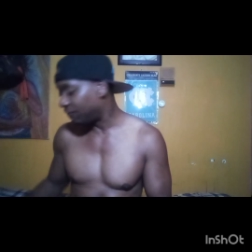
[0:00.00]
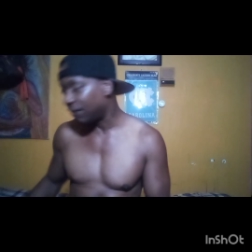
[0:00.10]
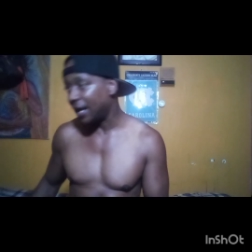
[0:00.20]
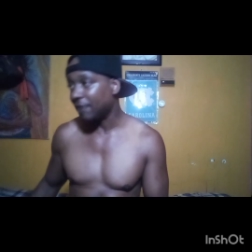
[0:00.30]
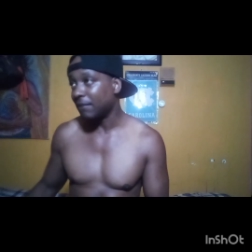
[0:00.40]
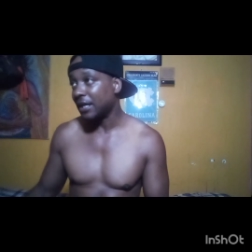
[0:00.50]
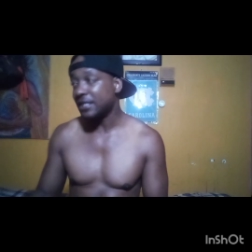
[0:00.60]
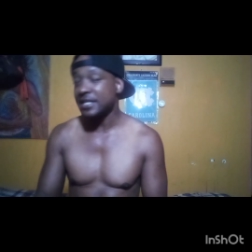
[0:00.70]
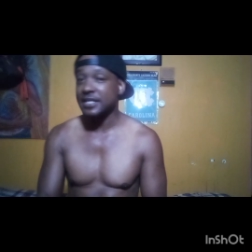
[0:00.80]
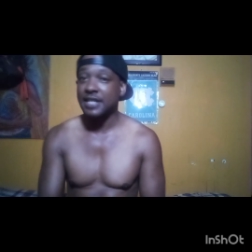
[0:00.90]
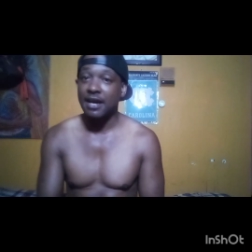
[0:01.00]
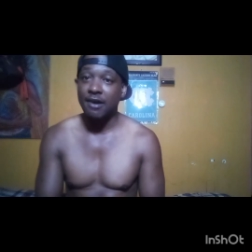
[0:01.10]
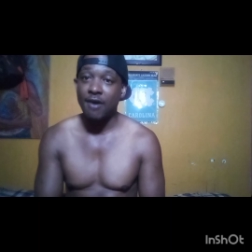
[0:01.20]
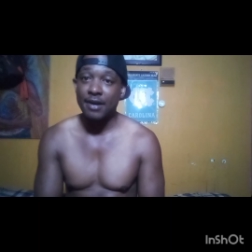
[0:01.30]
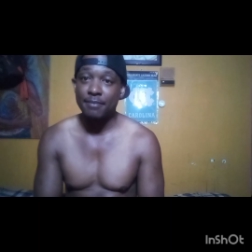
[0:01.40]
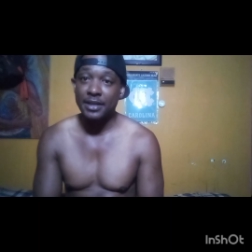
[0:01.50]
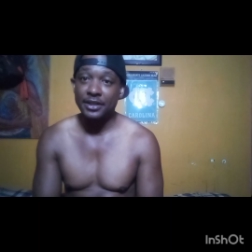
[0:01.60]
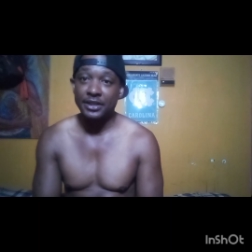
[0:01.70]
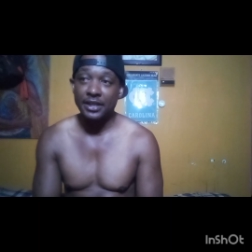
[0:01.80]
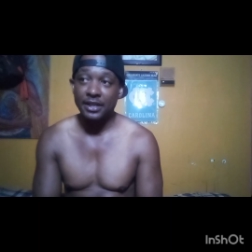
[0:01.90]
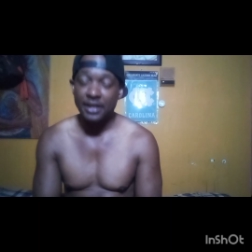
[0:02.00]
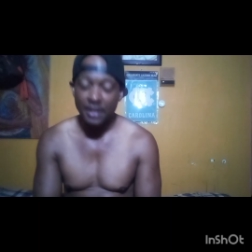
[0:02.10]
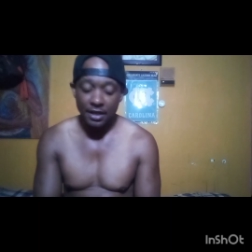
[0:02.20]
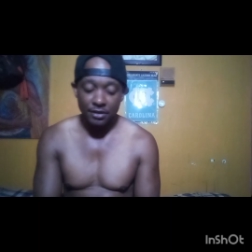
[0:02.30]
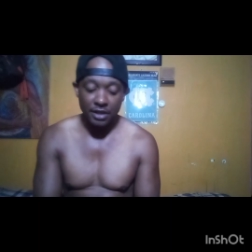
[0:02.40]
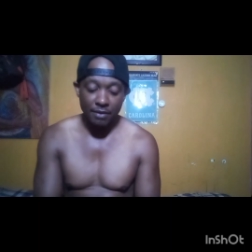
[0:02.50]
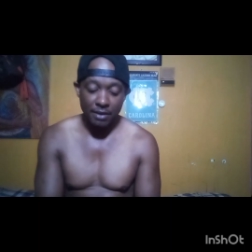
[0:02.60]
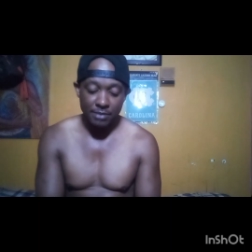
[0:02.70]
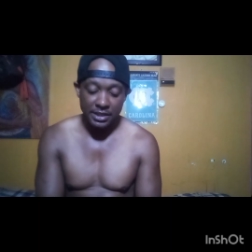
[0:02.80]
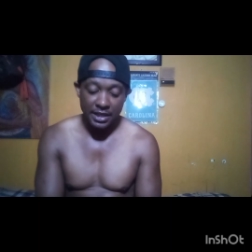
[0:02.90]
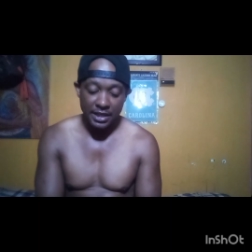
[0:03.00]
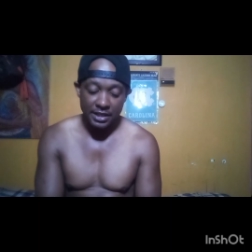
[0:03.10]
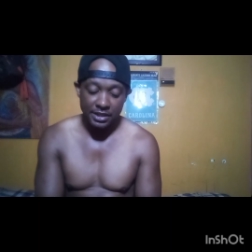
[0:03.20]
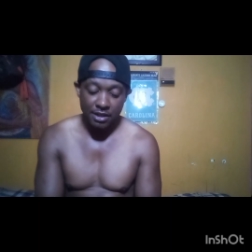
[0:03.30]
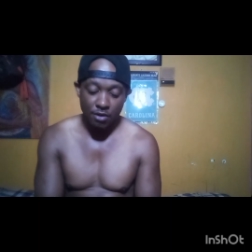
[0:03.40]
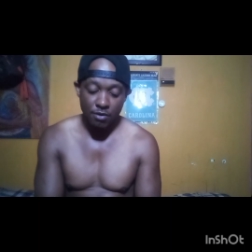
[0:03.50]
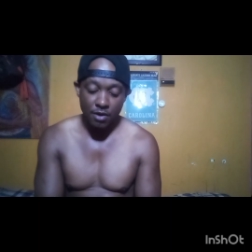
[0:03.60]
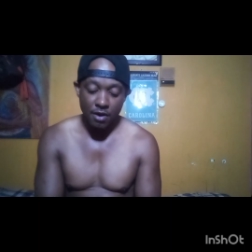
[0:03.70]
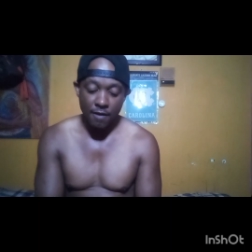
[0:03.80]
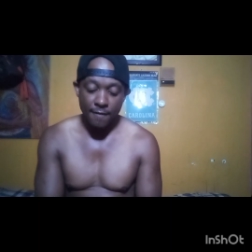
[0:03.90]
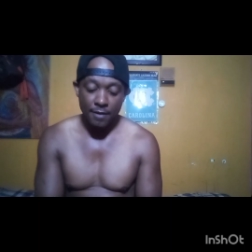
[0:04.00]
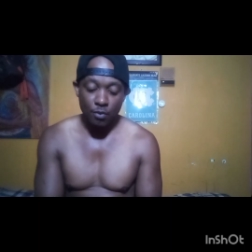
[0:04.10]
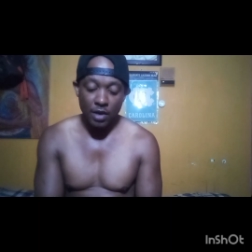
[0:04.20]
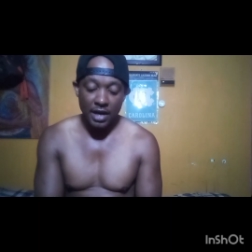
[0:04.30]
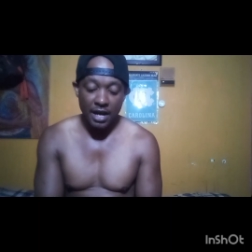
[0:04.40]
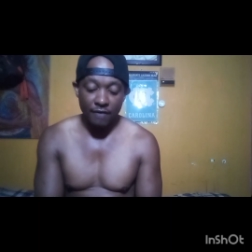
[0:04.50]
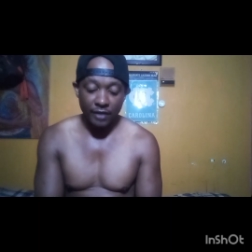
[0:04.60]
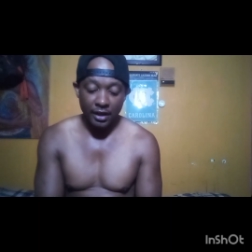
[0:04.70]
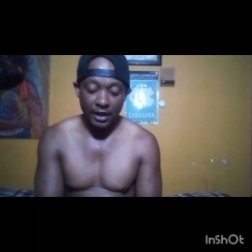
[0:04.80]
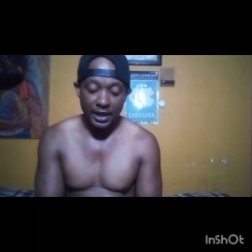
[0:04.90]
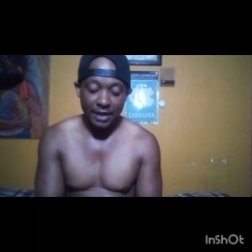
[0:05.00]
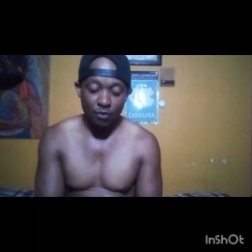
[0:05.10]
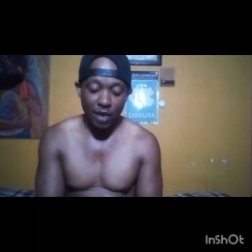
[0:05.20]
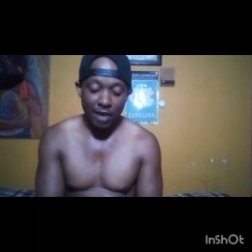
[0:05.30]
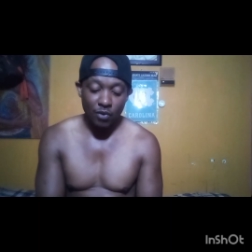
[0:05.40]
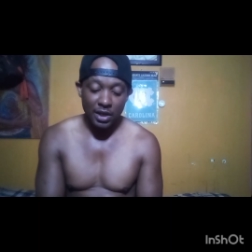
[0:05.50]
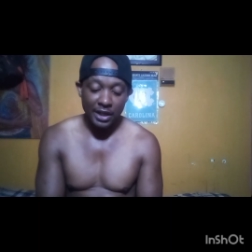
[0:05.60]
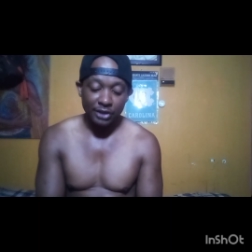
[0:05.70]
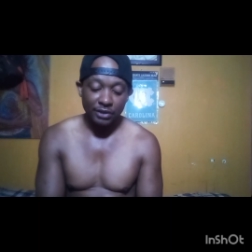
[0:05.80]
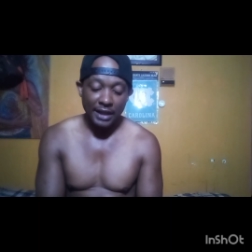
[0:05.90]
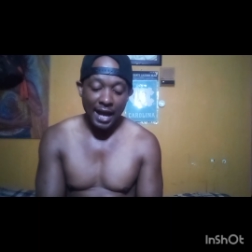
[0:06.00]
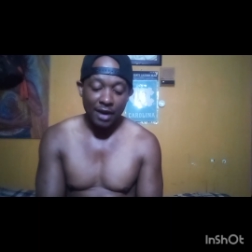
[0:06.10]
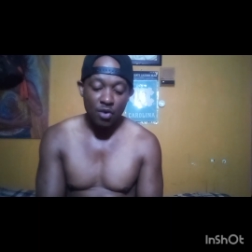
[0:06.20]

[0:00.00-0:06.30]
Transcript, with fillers: flat man since that cardi b shit you get what i'm saying so Whatever her and Wack 100 got